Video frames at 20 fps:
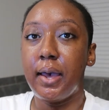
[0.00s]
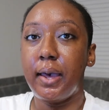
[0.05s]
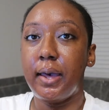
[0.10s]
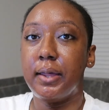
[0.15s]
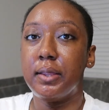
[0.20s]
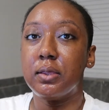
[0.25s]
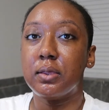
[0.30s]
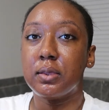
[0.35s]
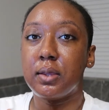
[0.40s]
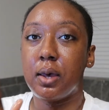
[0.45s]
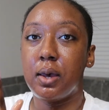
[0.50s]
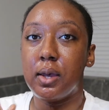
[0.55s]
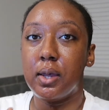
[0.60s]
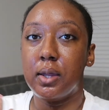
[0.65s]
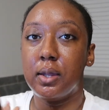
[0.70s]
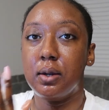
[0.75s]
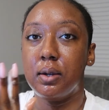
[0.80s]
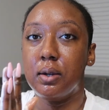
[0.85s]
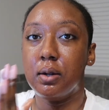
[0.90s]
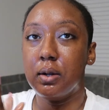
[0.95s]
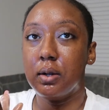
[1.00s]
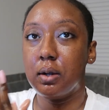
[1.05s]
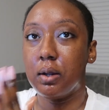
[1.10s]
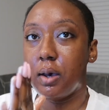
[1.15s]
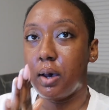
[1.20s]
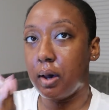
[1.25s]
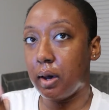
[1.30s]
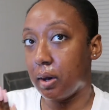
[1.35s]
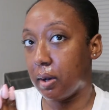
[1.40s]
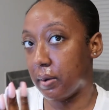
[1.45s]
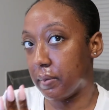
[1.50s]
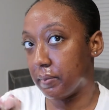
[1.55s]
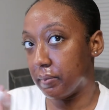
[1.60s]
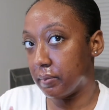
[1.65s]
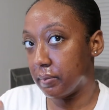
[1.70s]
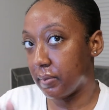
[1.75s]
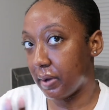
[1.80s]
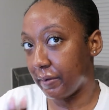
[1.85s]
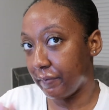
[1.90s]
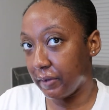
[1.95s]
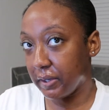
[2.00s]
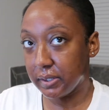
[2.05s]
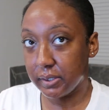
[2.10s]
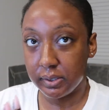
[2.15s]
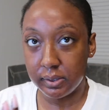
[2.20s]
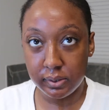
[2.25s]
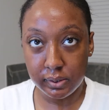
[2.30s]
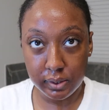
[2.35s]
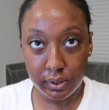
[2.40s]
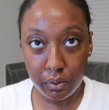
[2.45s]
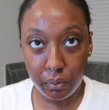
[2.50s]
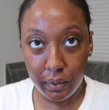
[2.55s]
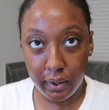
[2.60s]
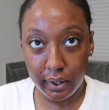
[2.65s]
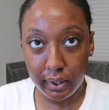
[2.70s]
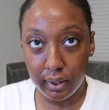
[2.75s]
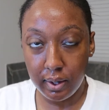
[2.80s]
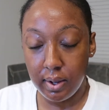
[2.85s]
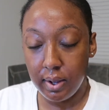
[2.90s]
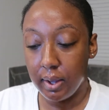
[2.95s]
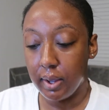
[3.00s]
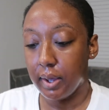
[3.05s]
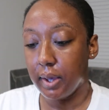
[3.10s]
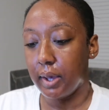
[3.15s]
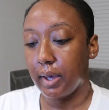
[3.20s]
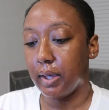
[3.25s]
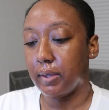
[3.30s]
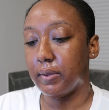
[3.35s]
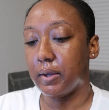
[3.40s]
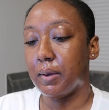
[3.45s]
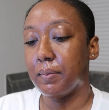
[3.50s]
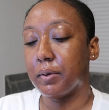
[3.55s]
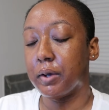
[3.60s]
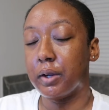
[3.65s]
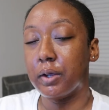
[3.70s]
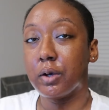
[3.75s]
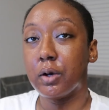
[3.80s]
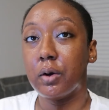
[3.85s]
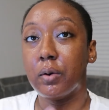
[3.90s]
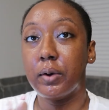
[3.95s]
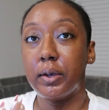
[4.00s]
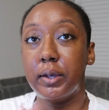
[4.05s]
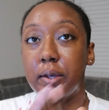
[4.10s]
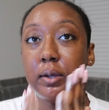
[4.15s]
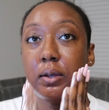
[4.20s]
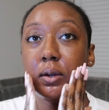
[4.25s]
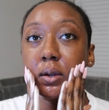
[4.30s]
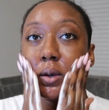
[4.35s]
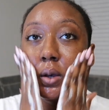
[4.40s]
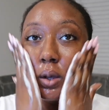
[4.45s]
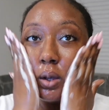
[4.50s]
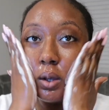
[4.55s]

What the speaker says: and then my face is still wet, and then I'm gonna go in